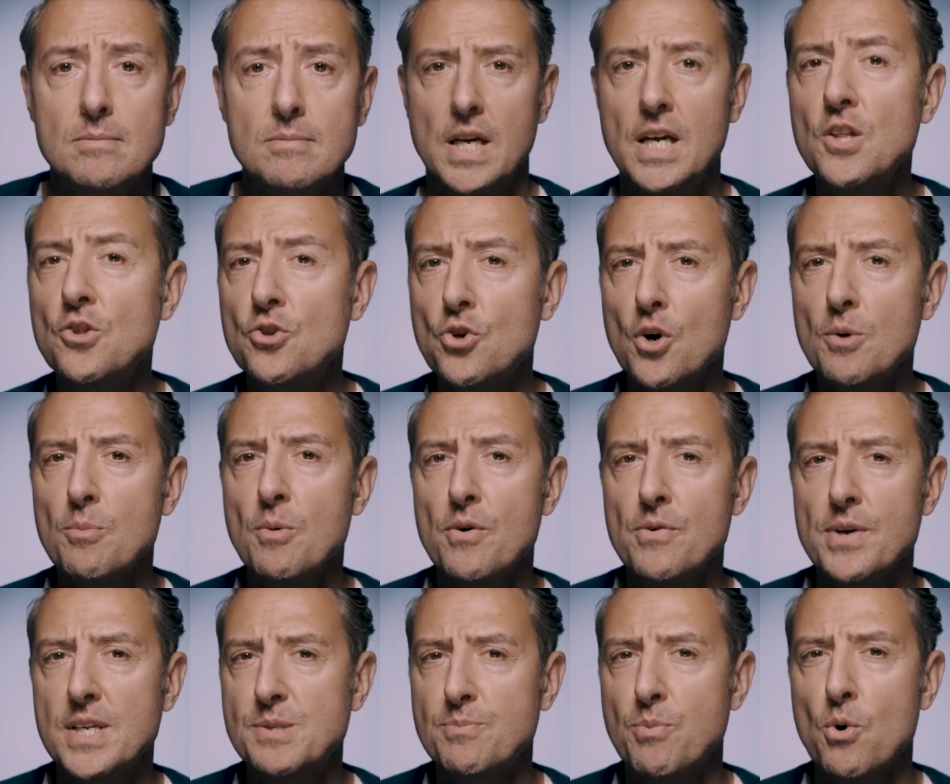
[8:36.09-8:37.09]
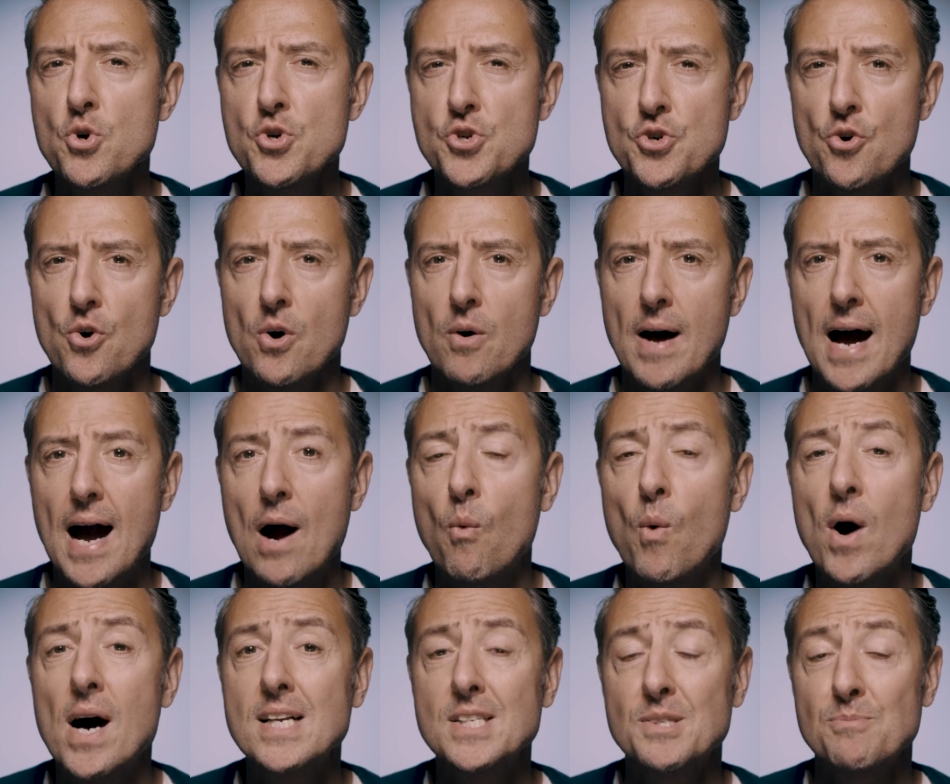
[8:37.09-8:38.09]
In terms of exposure, I
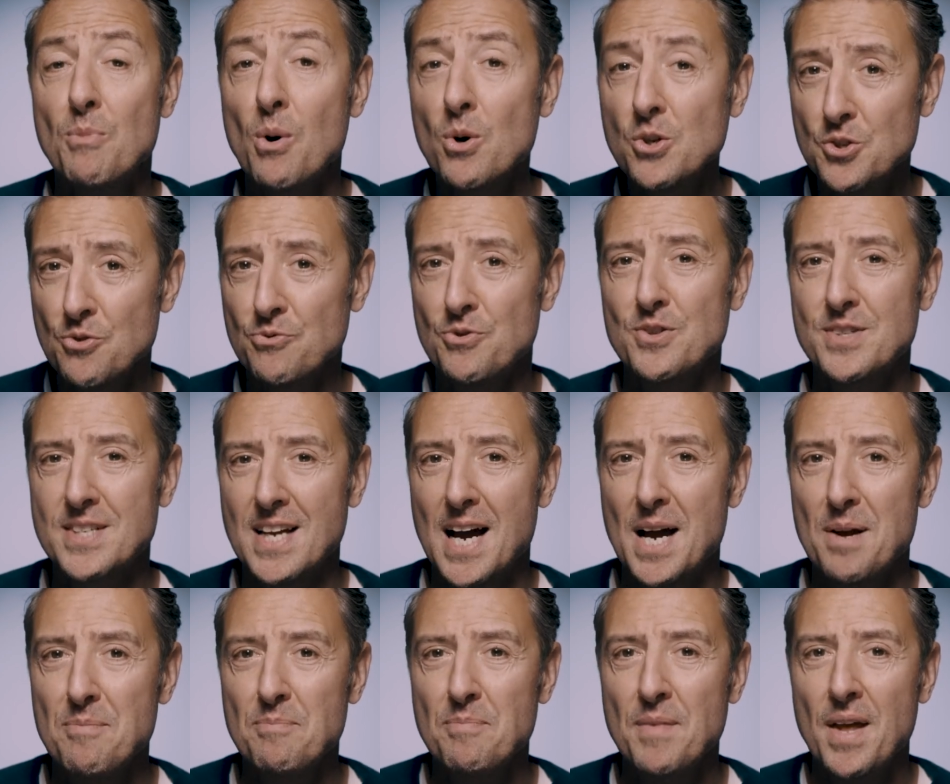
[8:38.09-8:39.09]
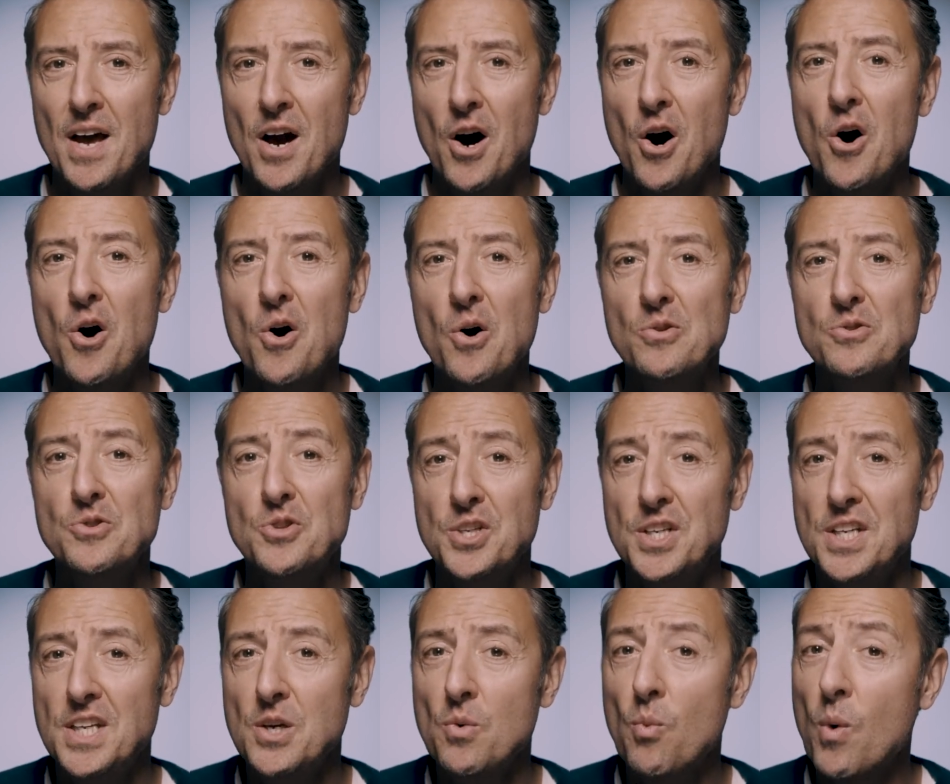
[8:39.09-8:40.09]
was most of the time on
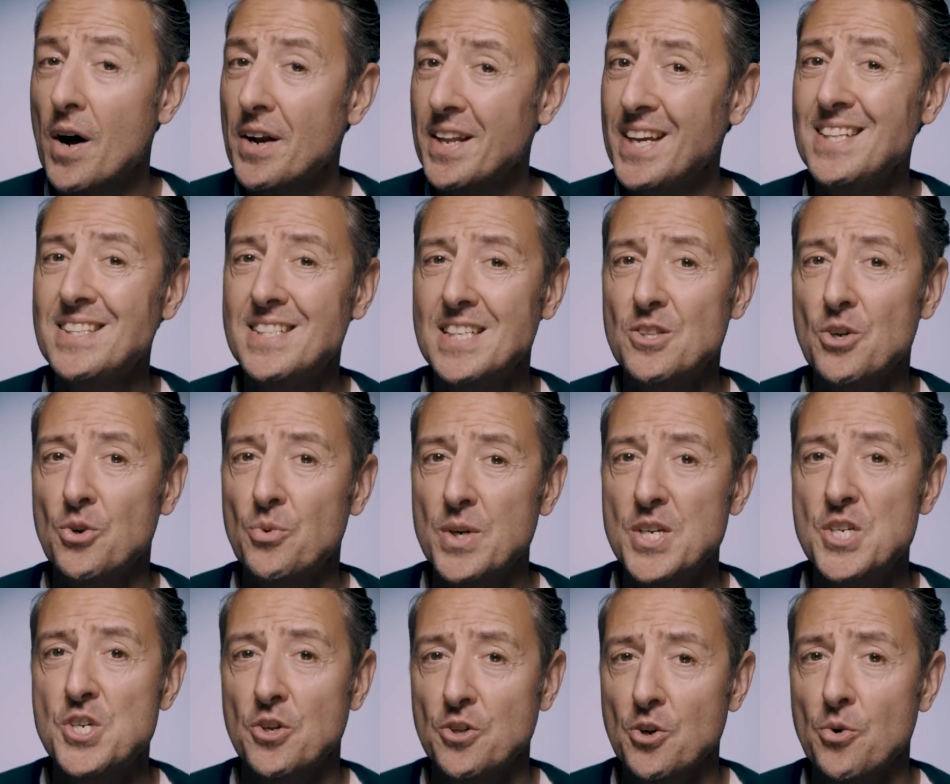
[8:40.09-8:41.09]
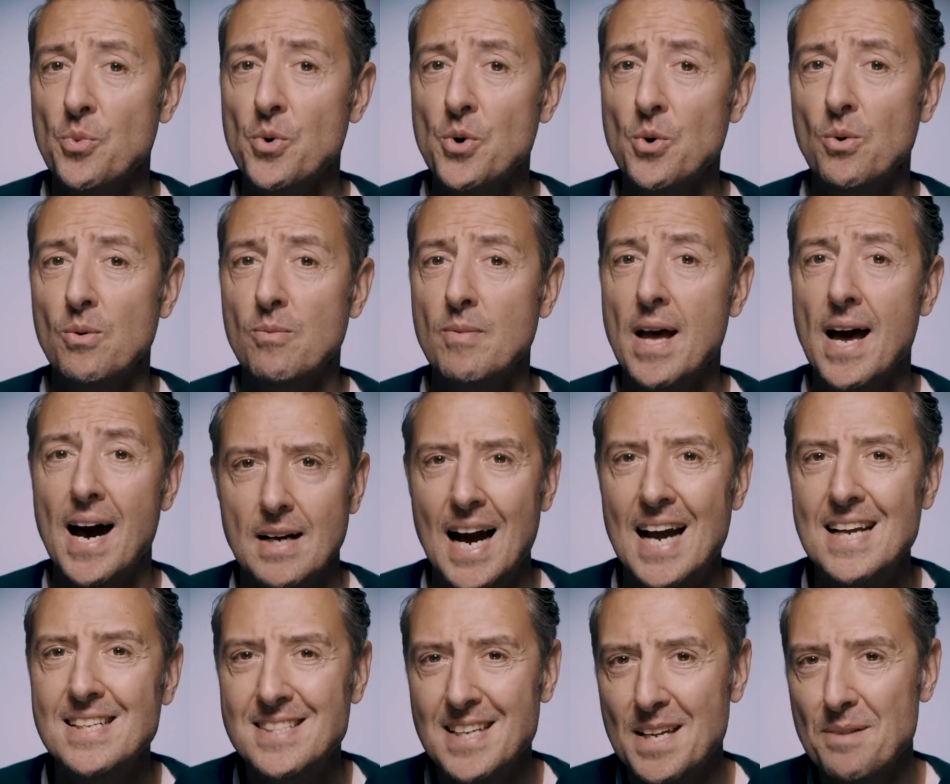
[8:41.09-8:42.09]
the 180 degree shutter rule.
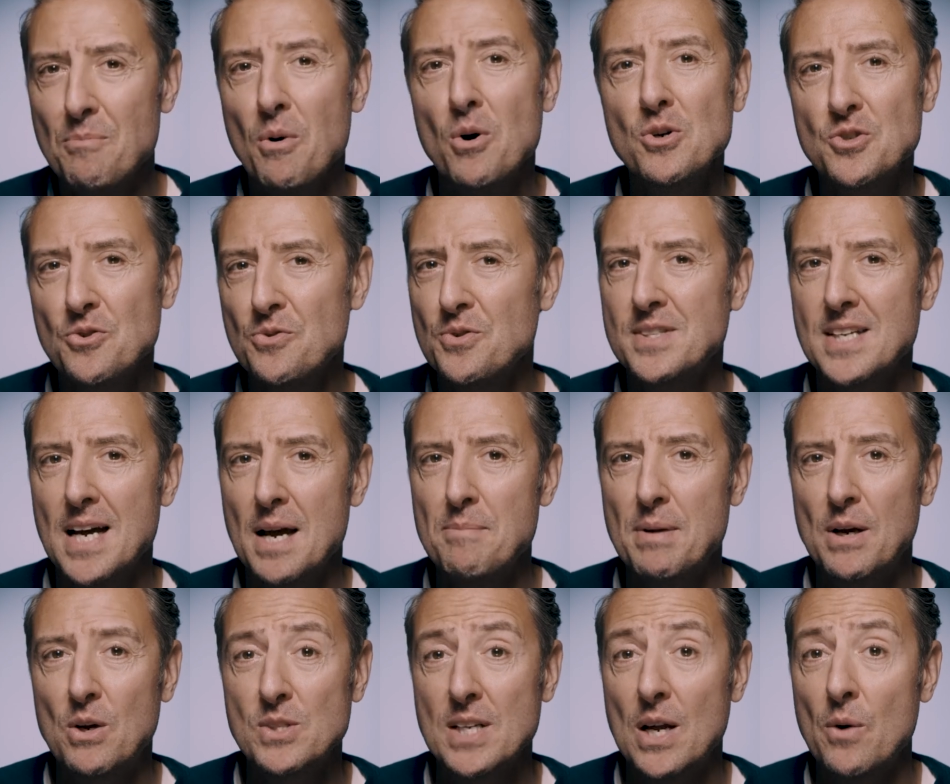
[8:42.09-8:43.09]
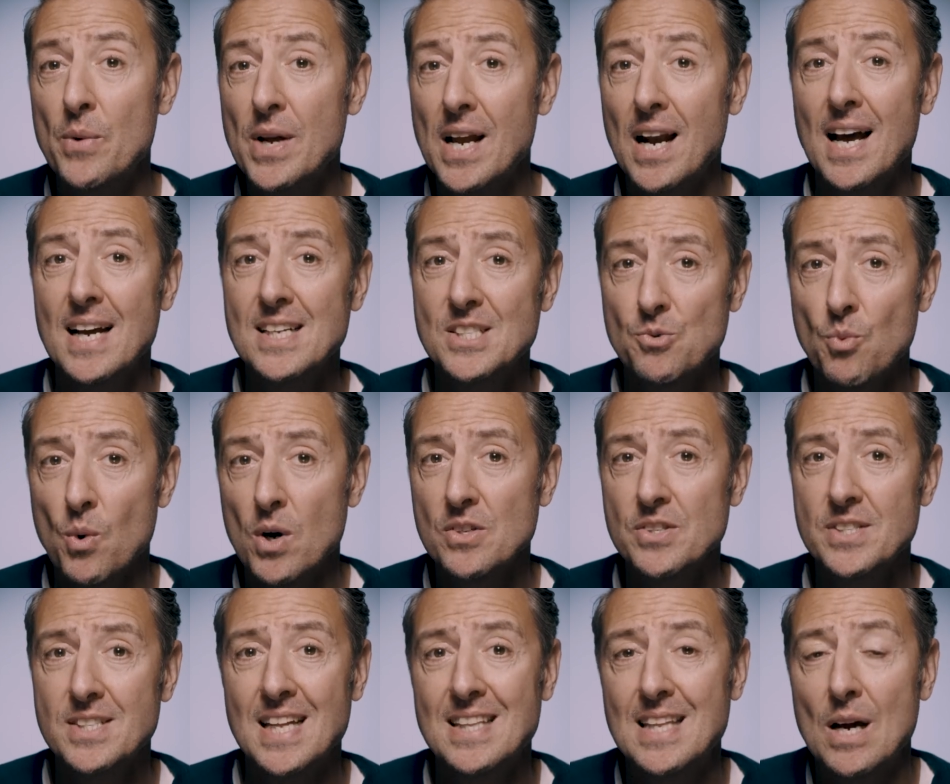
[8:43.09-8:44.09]
I said most of the time because I realized
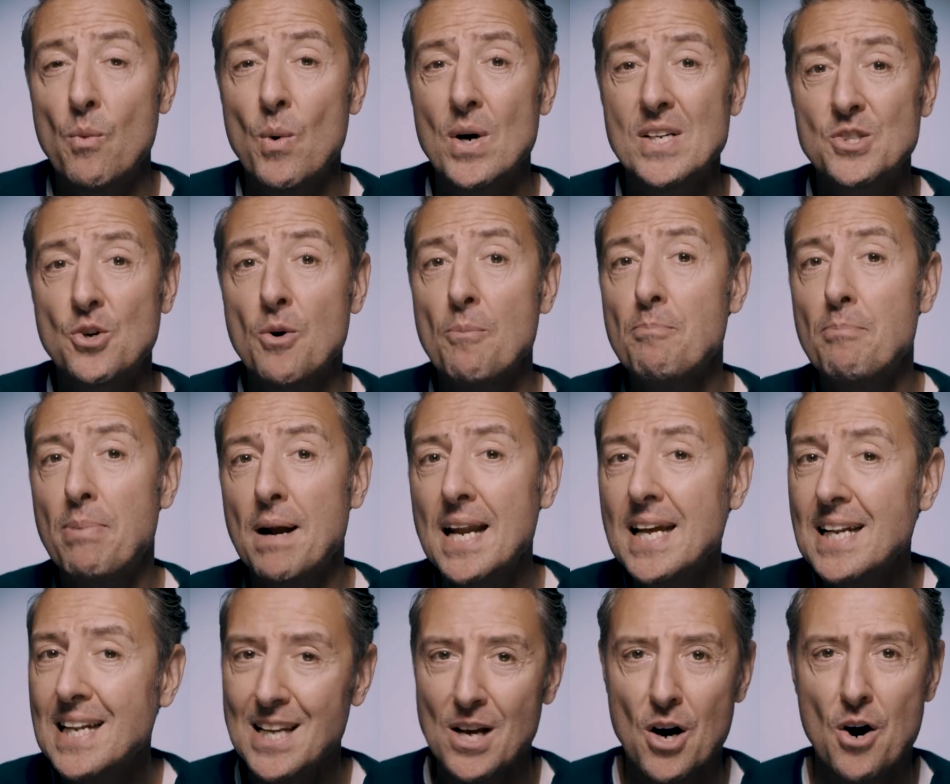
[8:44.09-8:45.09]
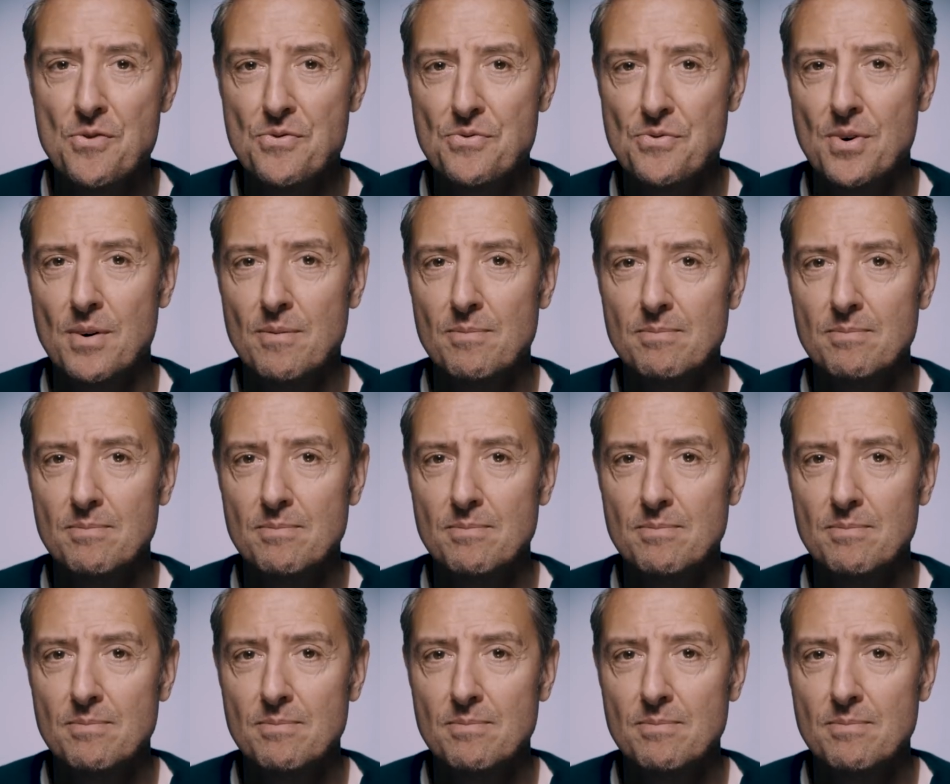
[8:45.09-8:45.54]
once that I was completely off.